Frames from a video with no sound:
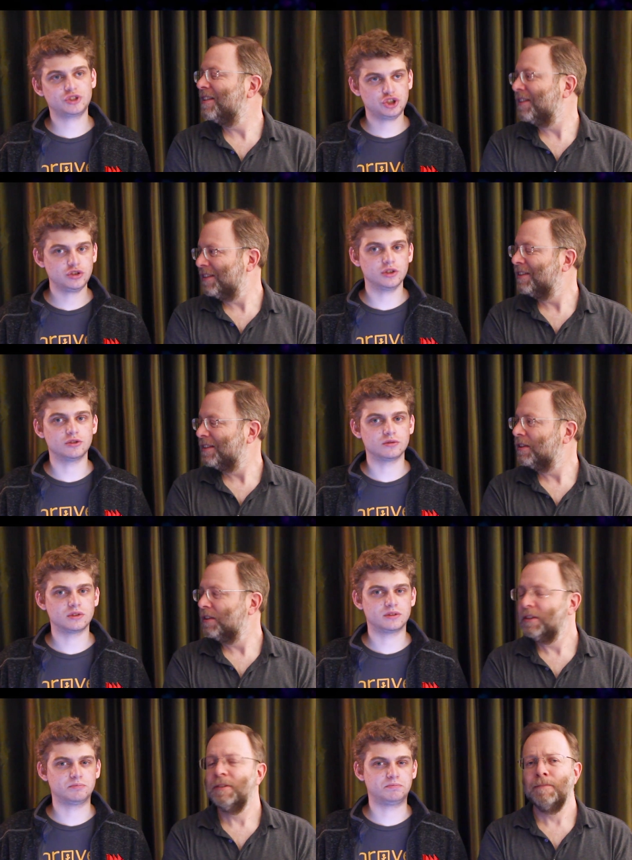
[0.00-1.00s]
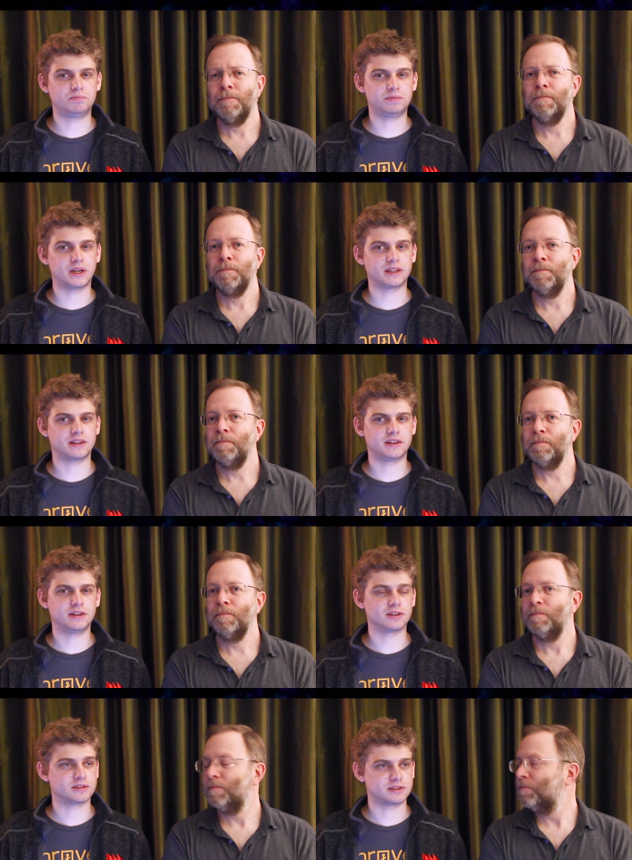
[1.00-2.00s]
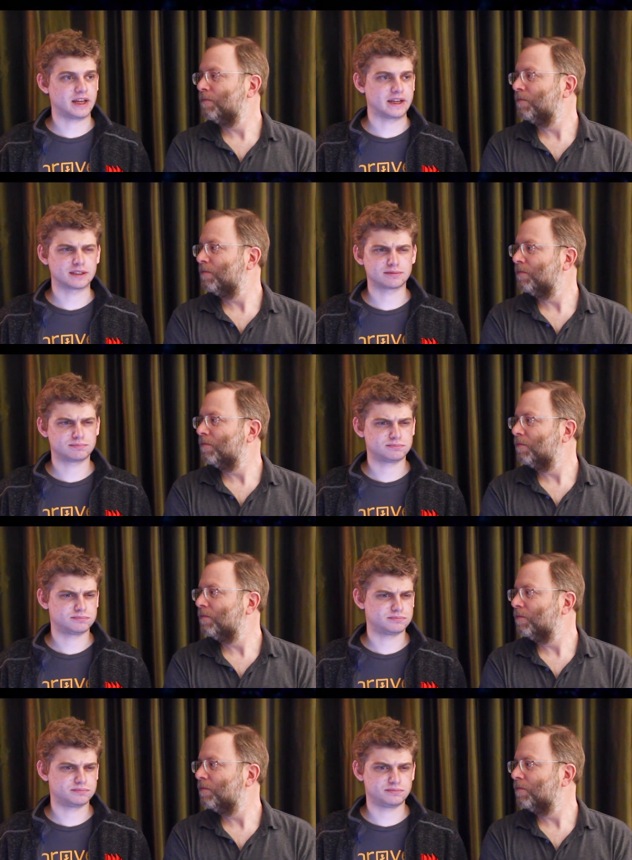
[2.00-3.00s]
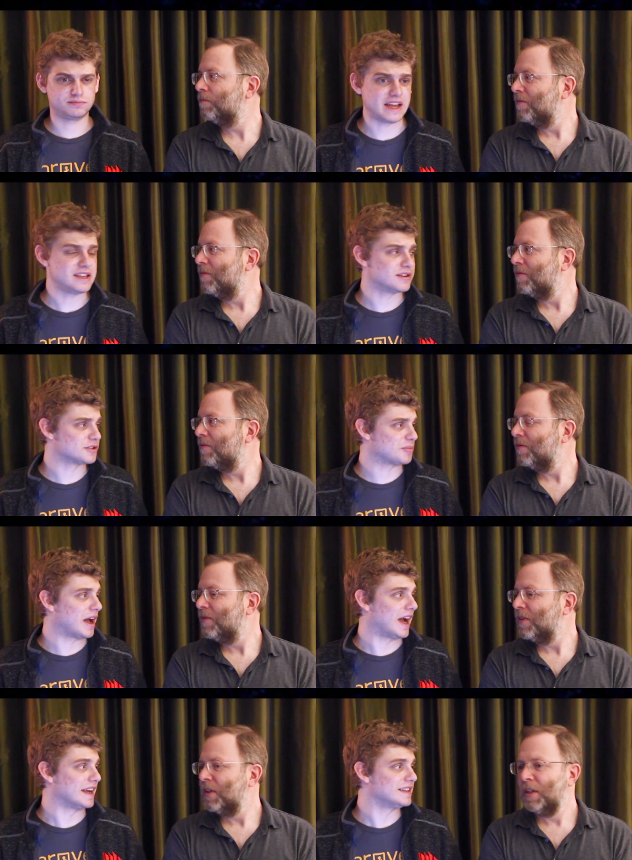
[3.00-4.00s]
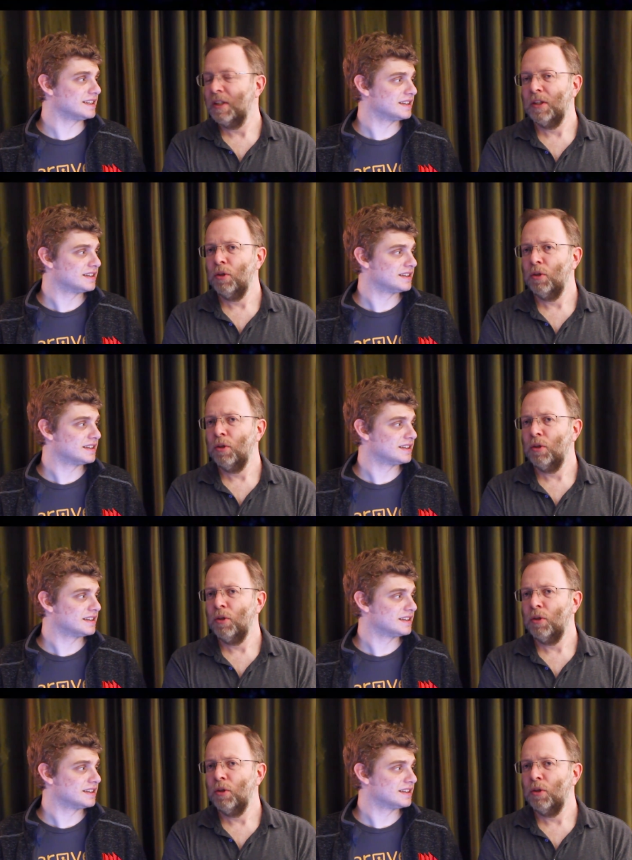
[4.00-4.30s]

Speaker 1: True, but they're like... 8 years behind?